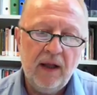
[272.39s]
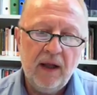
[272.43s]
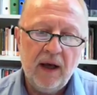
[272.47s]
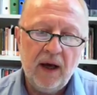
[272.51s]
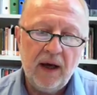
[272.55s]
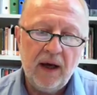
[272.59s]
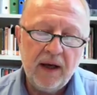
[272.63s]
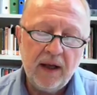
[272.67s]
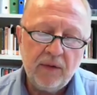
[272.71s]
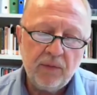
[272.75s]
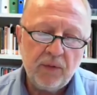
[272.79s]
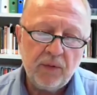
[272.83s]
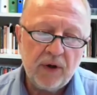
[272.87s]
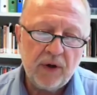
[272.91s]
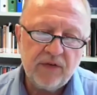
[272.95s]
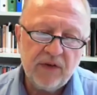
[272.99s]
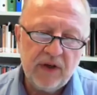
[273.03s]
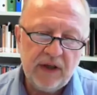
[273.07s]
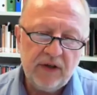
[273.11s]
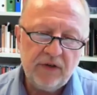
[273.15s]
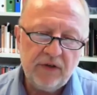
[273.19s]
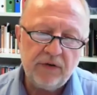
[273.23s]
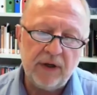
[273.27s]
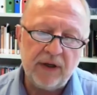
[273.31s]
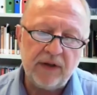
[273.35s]
And it was
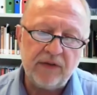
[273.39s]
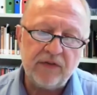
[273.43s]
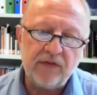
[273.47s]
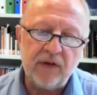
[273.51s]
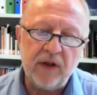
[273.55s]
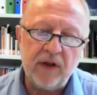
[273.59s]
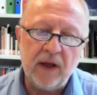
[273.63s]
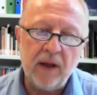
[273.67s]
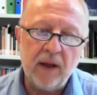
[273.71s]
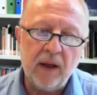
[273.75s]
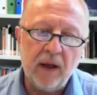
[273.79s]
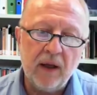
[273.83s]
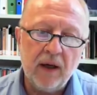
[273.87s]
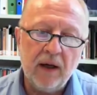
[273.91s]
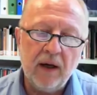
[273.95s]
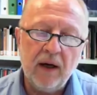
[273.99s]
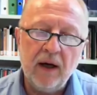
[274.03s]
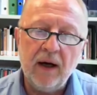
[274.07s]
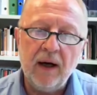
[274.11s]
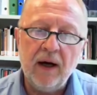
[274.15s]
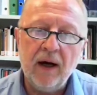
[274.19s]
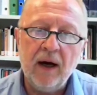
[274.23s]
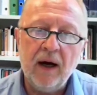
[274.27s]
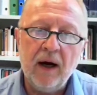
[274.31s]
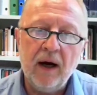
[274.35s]
interesting
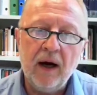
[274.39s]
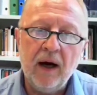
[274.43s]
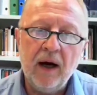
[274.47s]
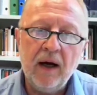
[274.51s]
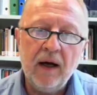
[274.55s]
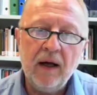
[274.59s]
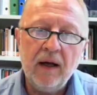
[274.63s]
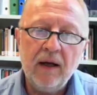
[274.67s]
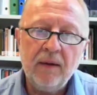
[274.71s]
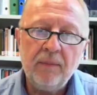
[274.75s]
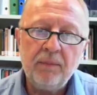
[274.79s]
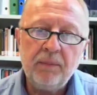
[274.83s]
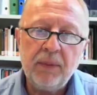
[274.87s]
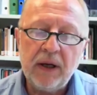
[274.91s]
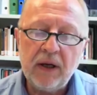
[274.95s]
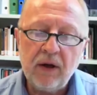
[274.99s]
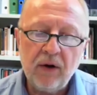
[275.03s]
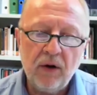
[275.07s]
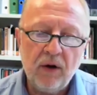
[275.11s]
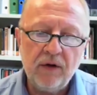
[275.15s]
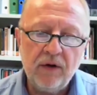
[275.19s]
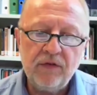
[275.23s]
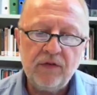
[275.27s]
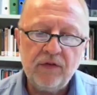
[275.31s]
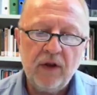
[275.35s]

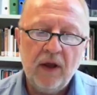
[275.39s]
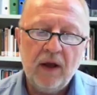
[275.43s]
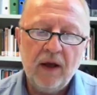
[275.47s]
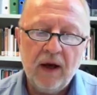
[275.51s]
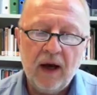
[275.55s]
because